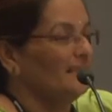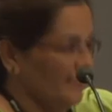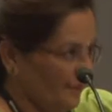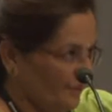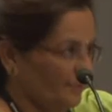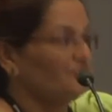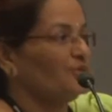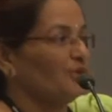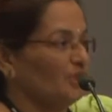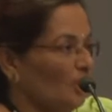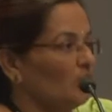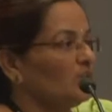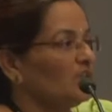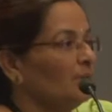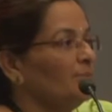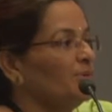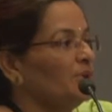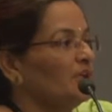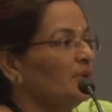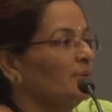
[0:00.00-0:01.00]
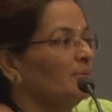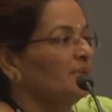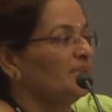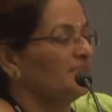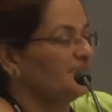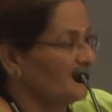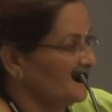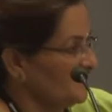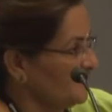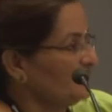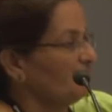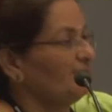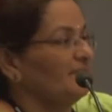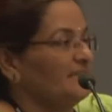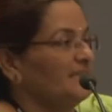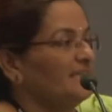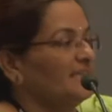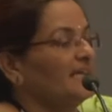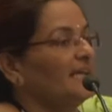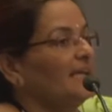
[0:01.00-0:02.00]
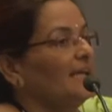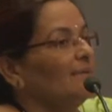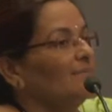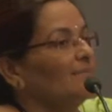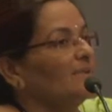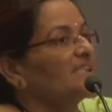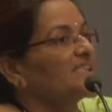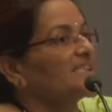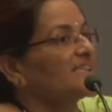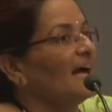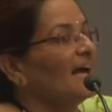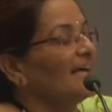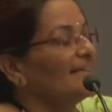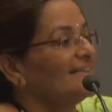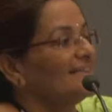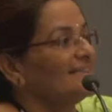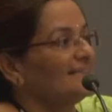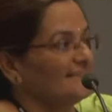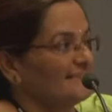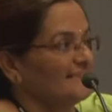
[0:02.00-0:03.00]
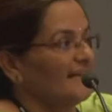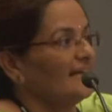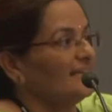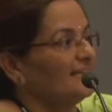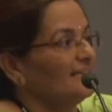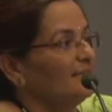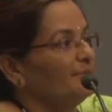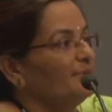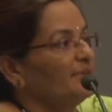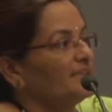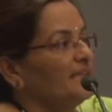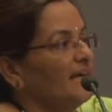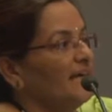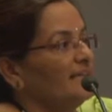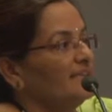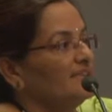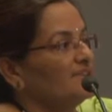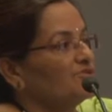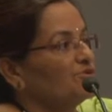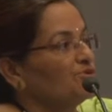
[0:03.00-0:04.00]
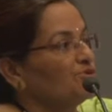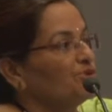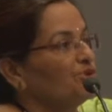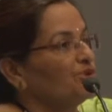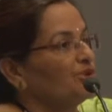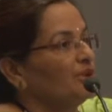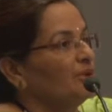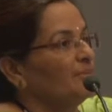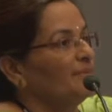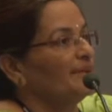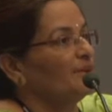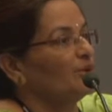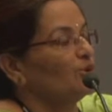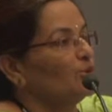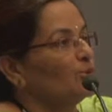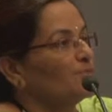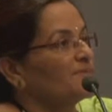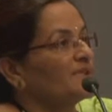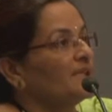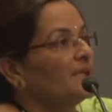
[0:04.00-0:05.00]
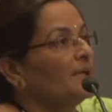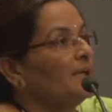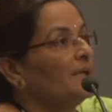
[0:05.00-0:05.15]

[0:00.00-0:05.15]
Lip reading: Even for non-communicable diseases, when it started among the higher socioeconomic groups.